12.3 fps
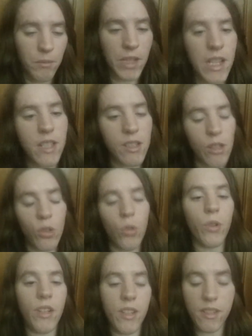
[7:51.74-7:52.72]
But he is
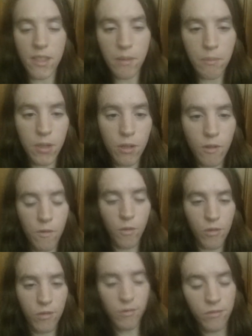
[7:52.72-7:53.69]
gloriously
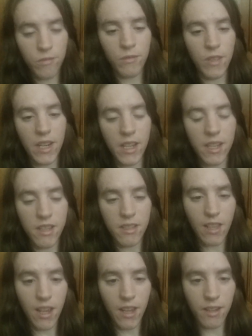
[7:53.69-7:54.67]
beautiful, and he is
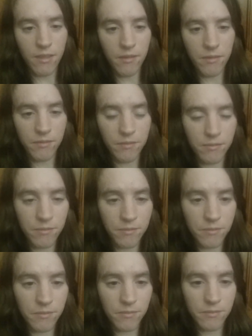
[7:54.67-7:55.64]
light,
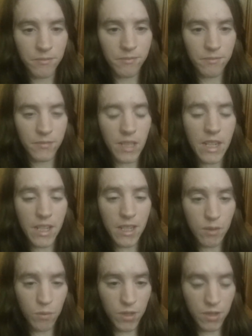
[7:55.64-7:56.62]
and he
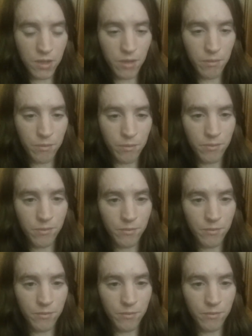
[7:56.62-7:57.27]
is wisdom,